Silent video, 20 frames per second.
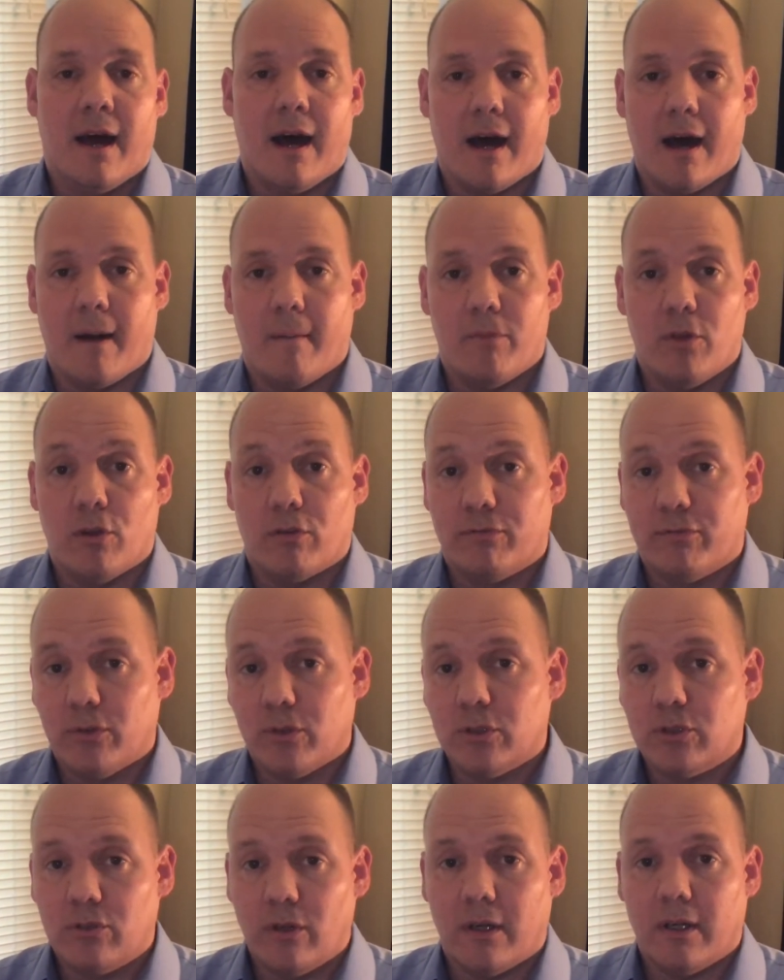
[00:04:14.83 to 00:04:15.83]
Your
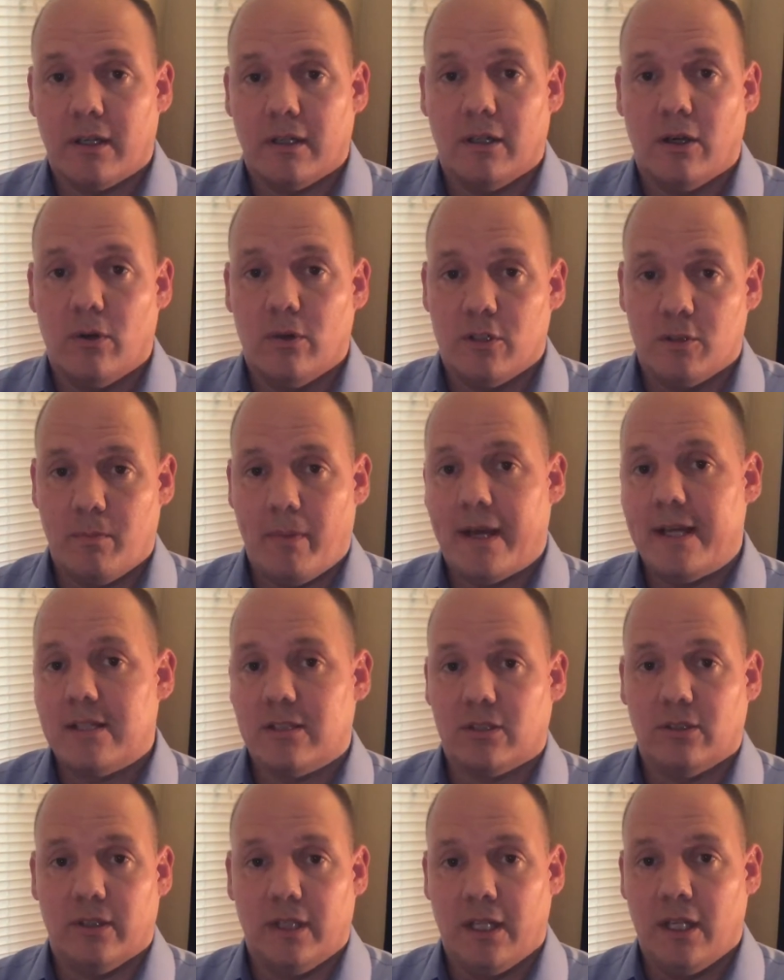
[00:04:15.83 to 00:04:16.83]
full trailer load is
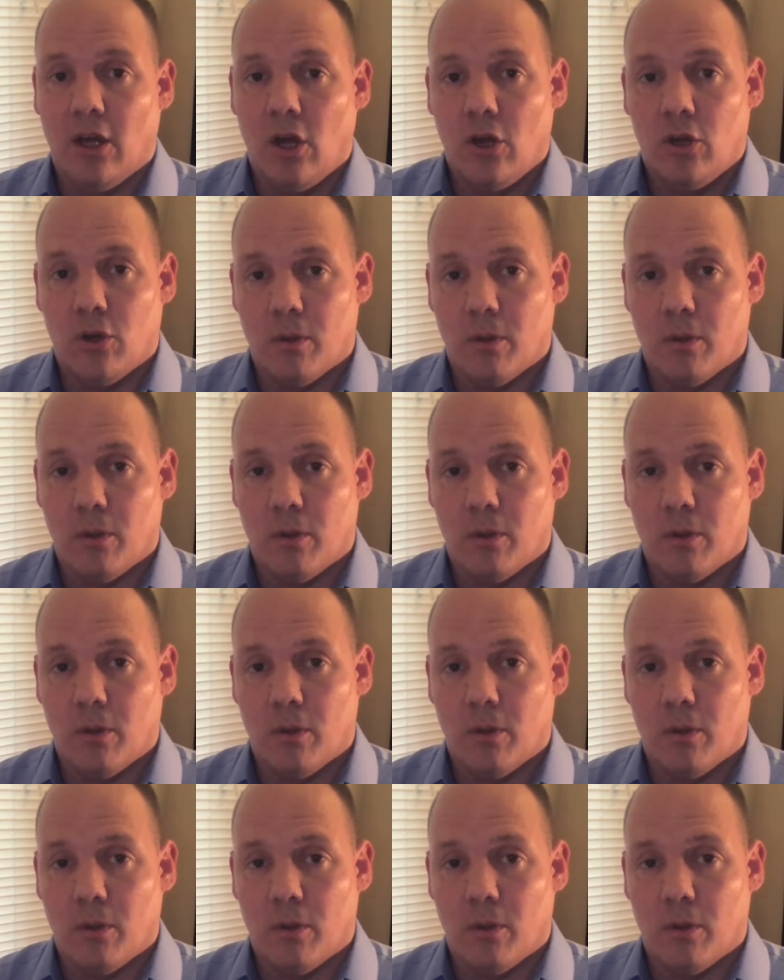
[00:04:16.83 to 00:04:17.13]
basically,